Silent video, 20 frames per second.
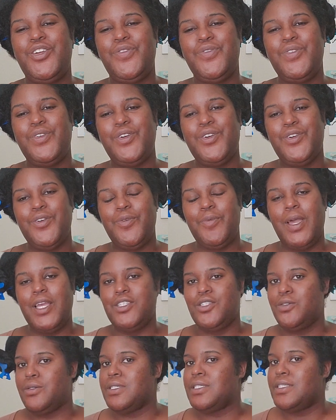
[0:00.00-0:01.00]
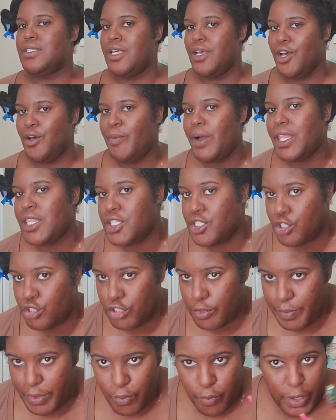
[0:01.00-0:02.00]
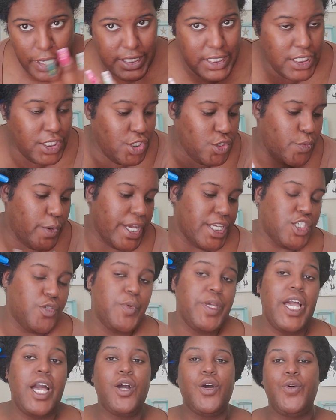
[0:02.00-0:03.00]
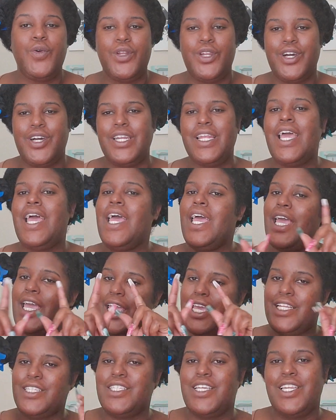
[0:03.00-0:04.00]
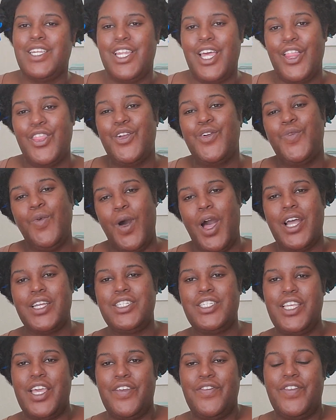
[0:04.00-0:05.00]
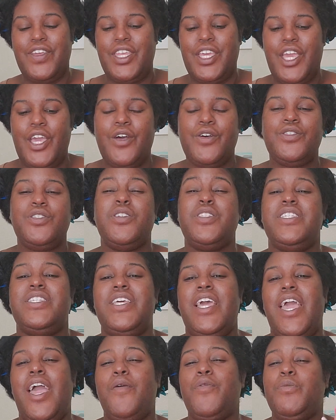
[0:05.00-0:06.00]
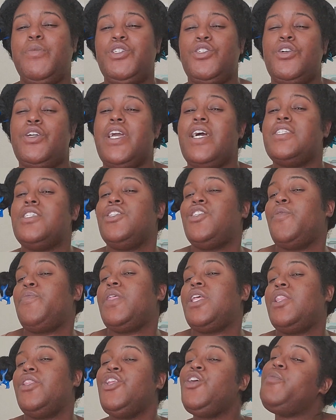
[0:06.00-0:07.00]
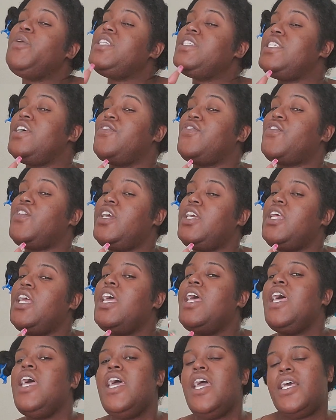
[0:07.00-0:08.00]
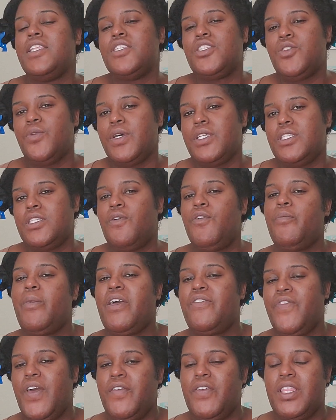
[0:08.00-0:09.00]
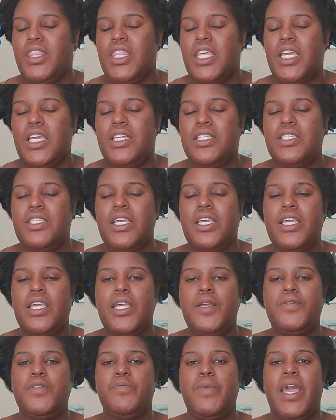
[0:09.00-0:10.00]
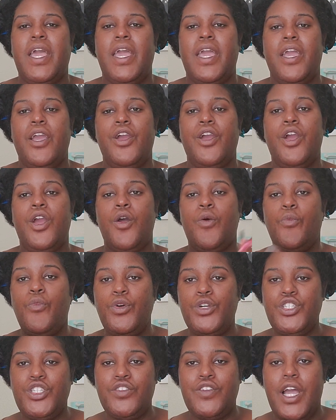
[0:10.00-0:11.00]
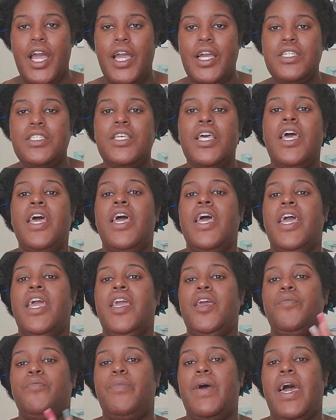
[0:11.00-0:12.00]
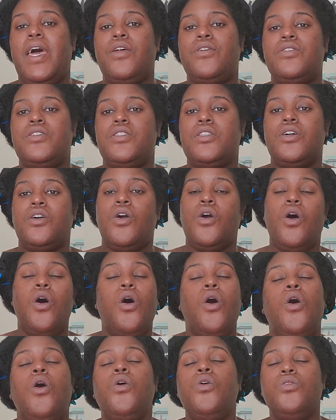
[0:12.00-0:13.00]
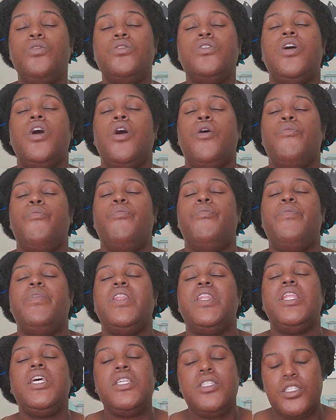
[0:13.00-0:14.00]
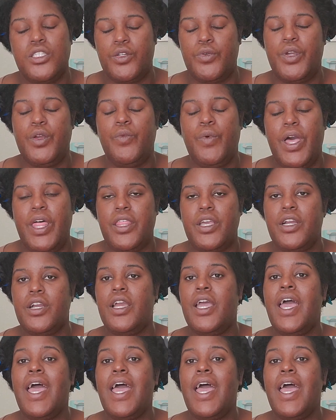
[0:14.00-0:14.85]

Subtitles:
room. As you can tell by this dripping wet situation we got going on, it's another wash day video. So today I'm going to be showing you guys something a little bit different. It's a twist on one of my favorite things. It keeps my hair moisturized, it battles the cold, blistering weather,